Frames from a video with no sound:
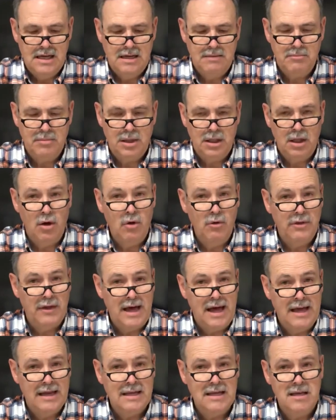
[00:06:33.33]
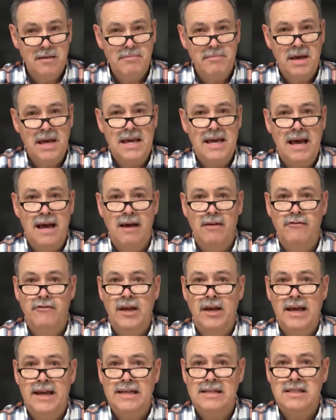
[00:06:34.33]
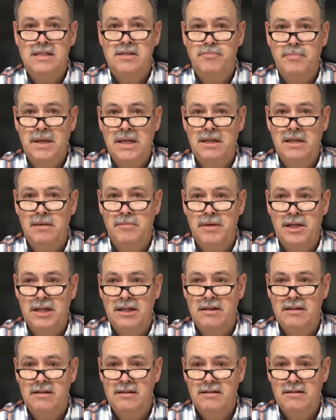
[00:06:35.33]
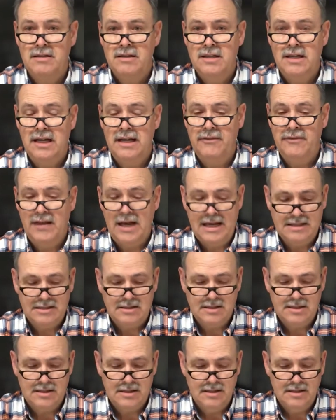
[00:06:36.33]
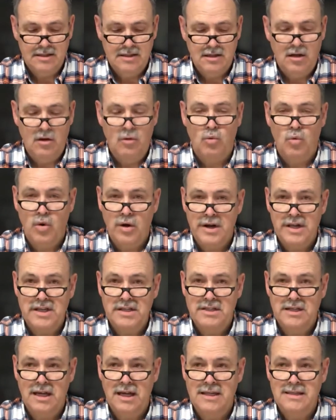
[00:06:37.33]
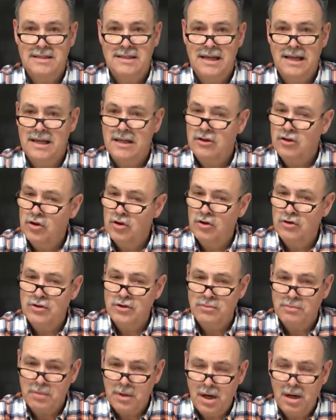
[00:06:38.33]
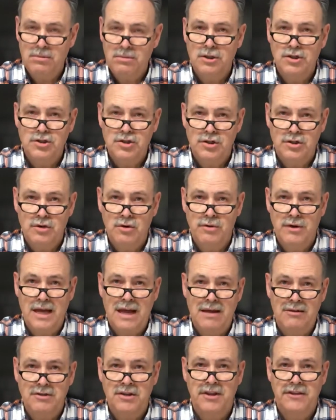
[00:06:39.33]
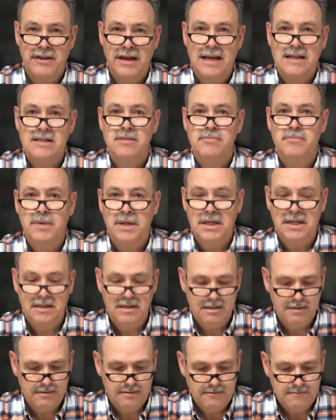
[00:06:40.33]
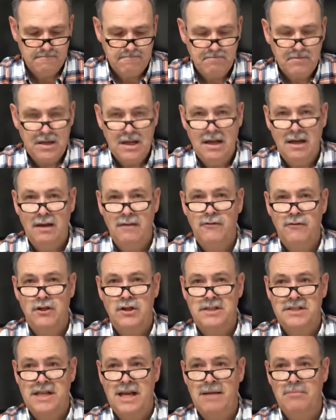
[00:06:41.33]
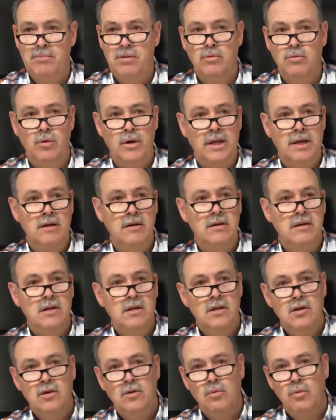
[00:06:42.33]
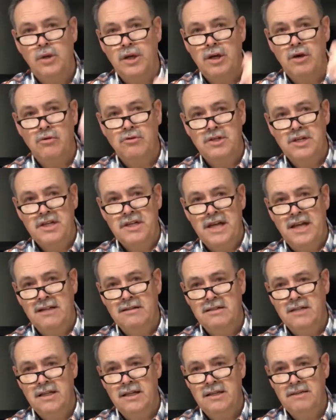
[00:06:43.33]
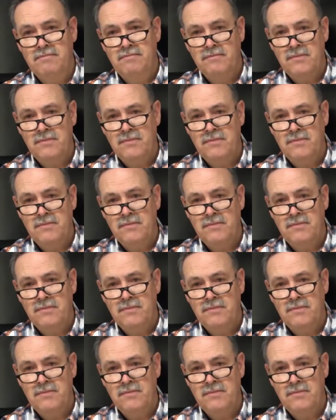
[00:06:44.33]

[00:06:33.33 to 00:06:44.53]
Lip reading: below that it may have a speed limit, and that's a warning sign saying, you know, you probably should go down to that speed. For example, when we go to Delta,